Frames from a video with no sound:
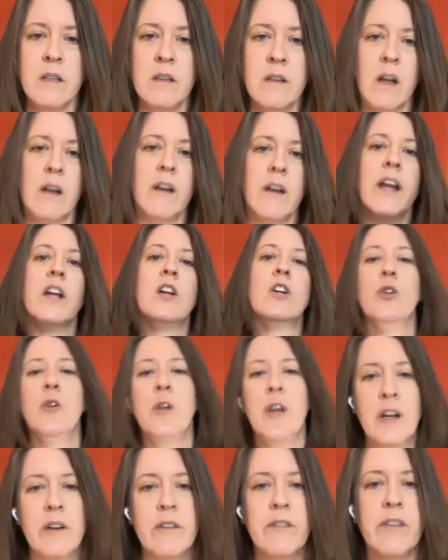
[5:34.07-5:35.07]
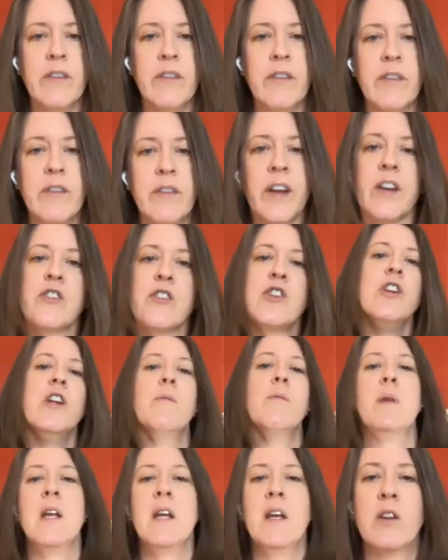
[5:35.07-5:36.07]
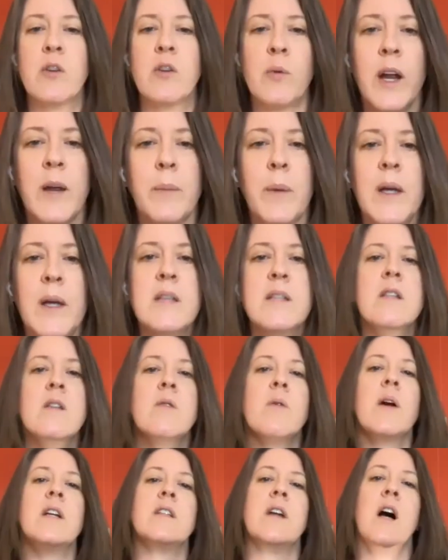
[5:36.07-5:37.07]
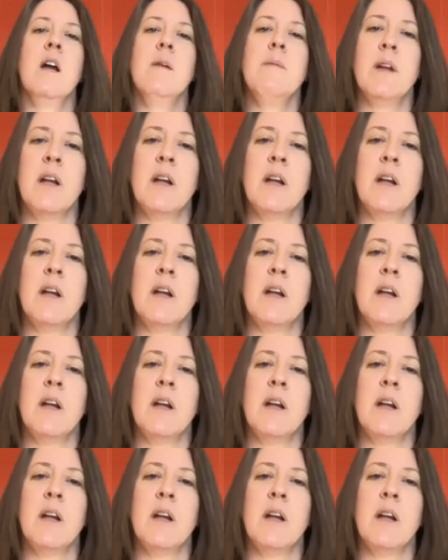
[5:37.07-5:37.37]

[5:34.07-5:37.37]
and they include innovation and being in the right place in the right timing,